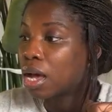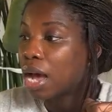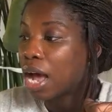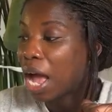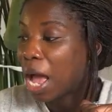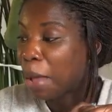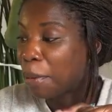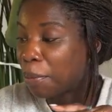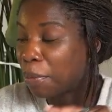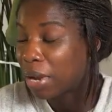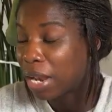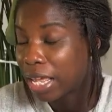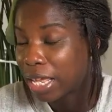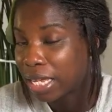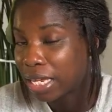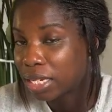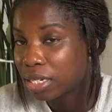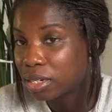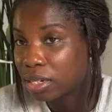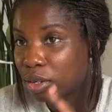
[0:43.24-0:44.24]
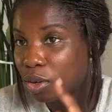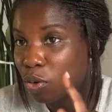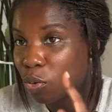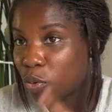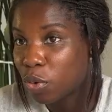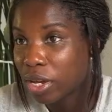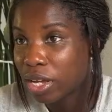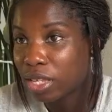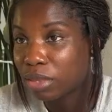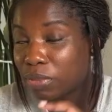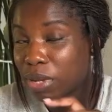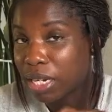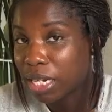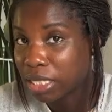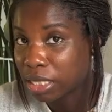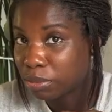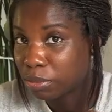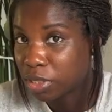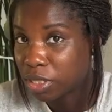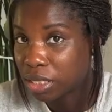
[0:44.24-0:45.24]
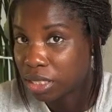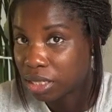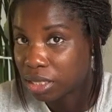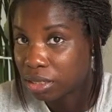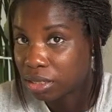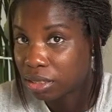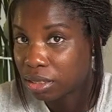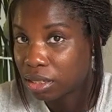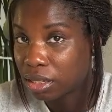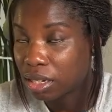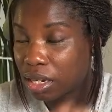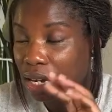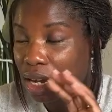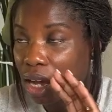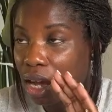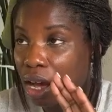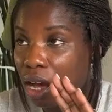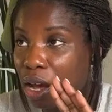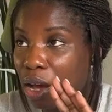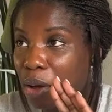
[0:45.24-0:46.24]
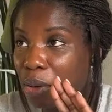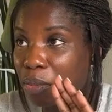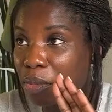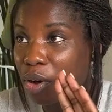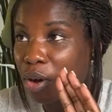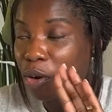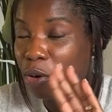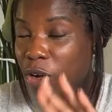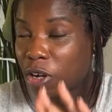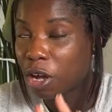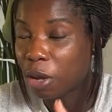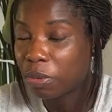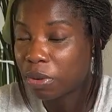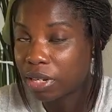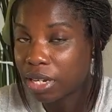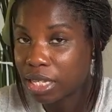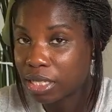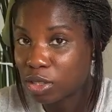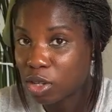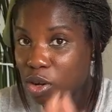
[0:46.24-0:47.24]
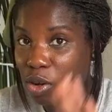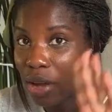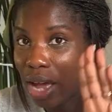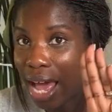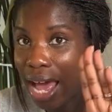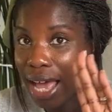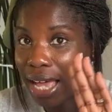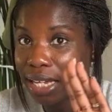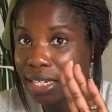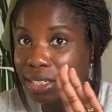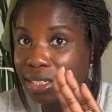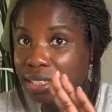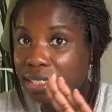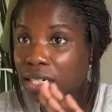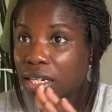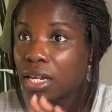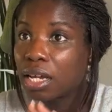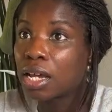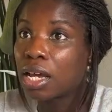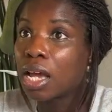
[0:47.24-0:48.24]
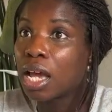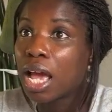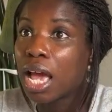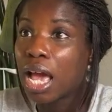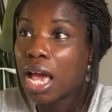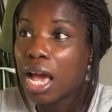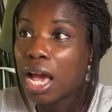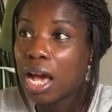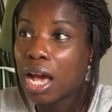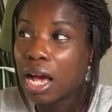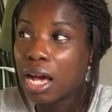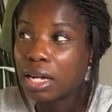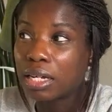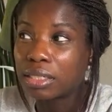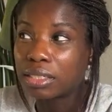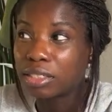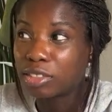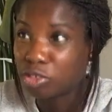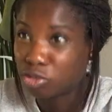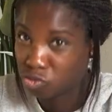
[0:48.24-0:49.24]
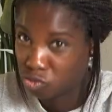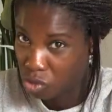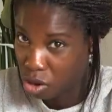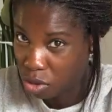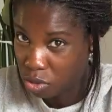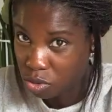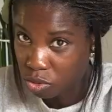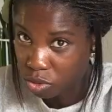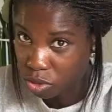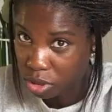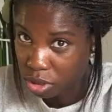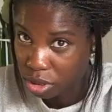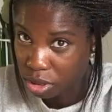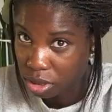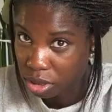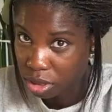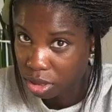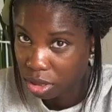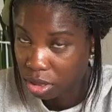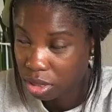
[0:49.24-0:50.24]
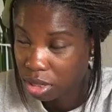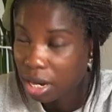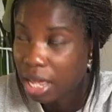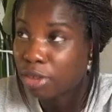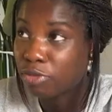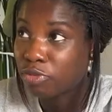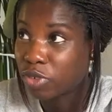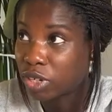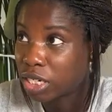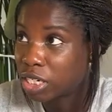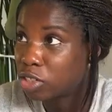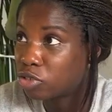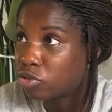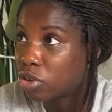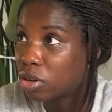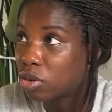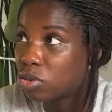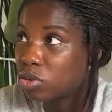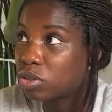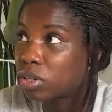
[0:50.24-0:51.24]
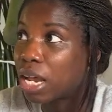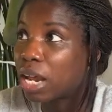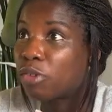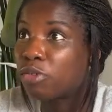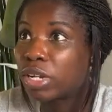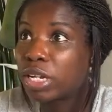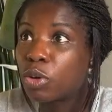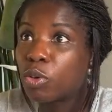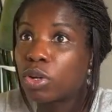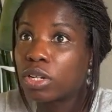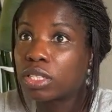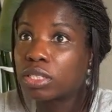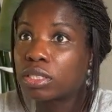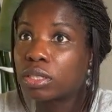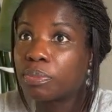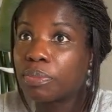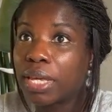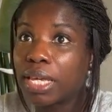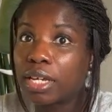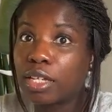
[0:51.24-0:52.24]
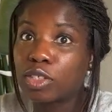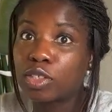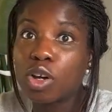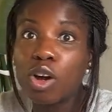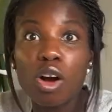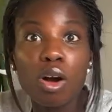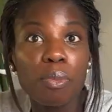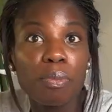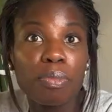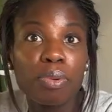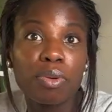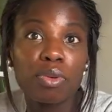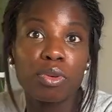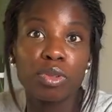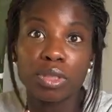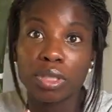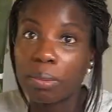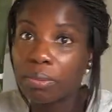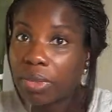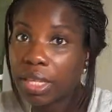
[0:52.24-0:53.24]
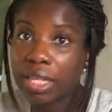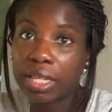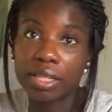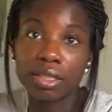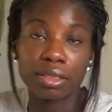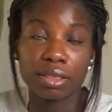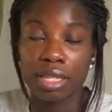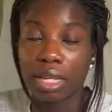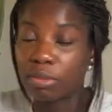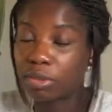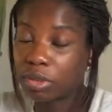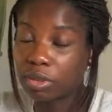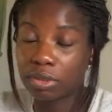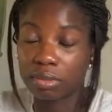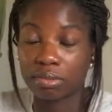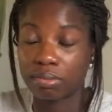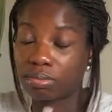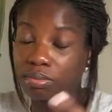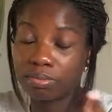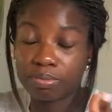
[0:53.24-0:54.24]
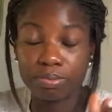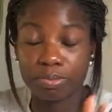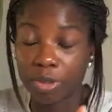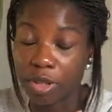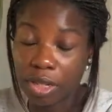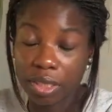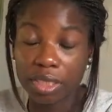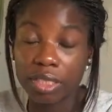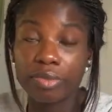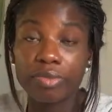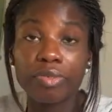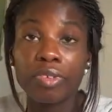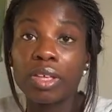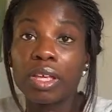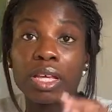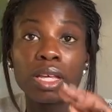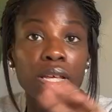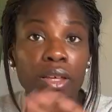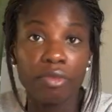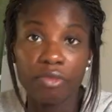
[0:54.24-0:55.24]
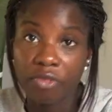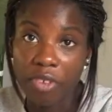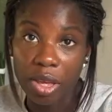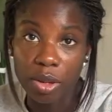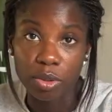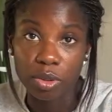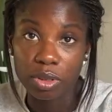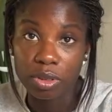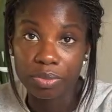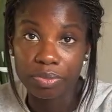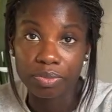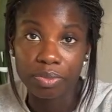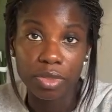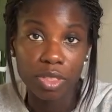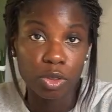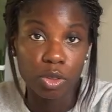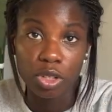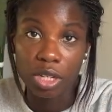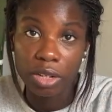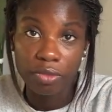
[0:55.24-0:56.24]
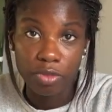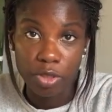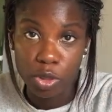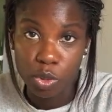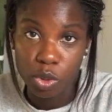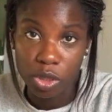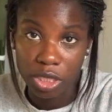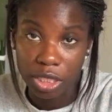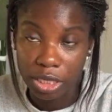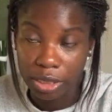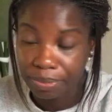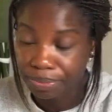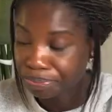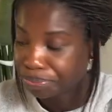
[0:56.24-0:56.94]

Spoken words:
I played with my knitting machine a couple of days ago and struggled, like really struggled. I really wanted to make a top or something that was productive, failed, couldn't even swatch it.